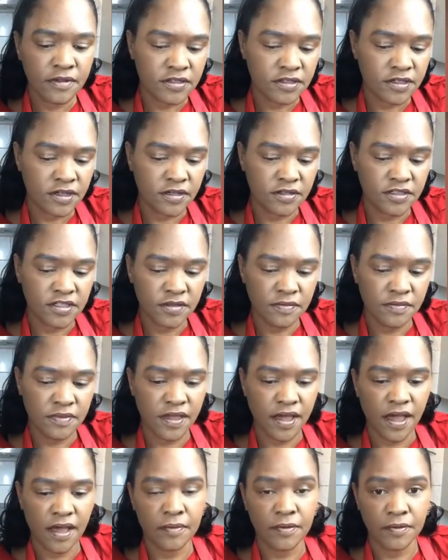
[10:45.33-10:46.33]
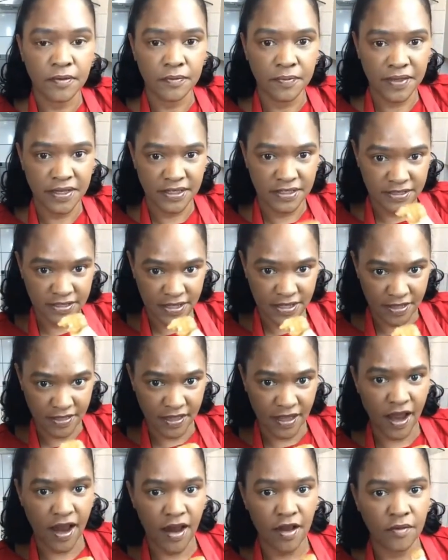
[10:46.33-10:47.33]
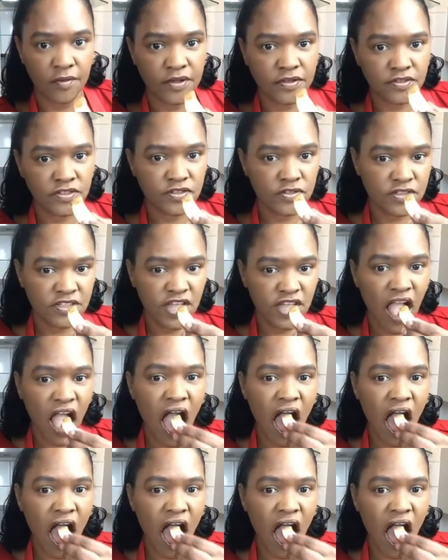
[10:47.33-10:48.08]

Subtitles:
So I'll dip the apple piece in the caramel sauce.